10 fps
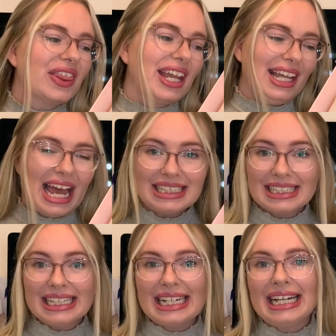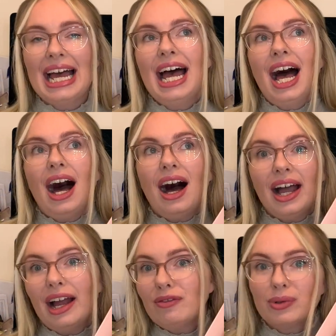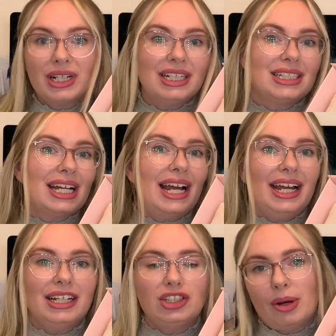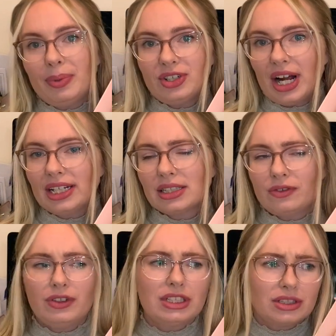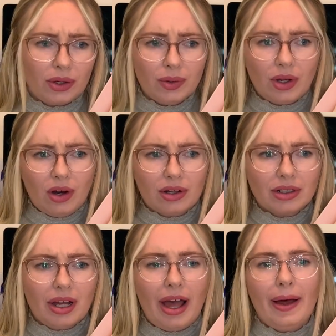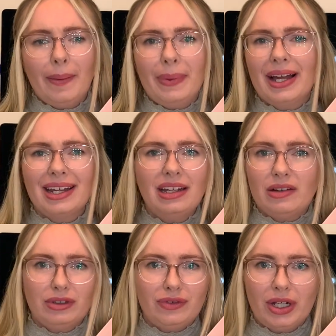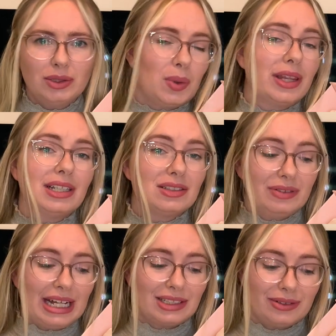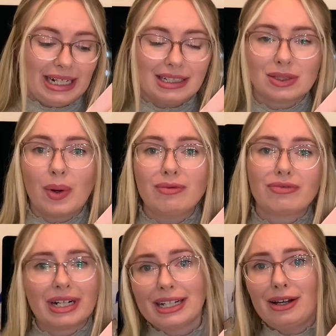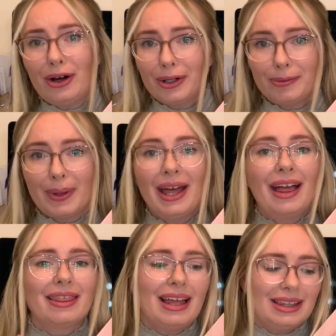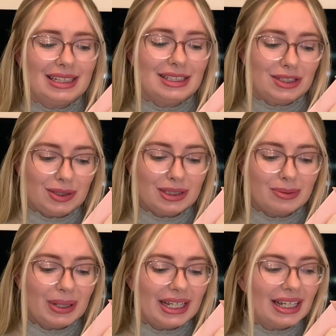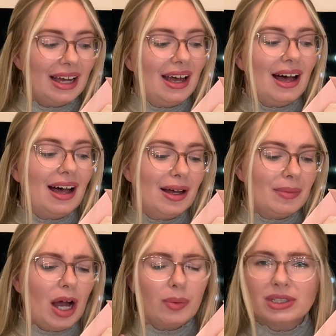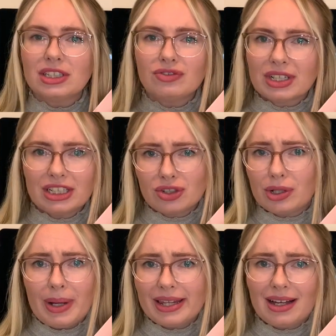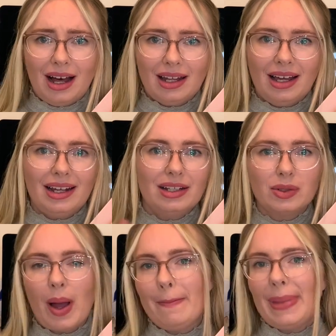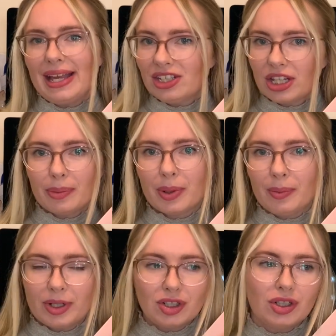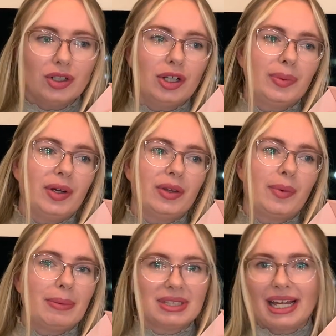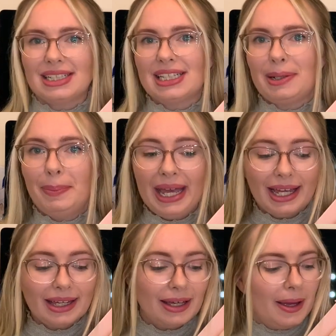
the Lesley. I have wanted a jumper dress for so long, but I can never find one that's flattering. So I really hope that this suits me. I wasn't really sure about the colour. It looked quite beige in the promotional, but on the website it said pink.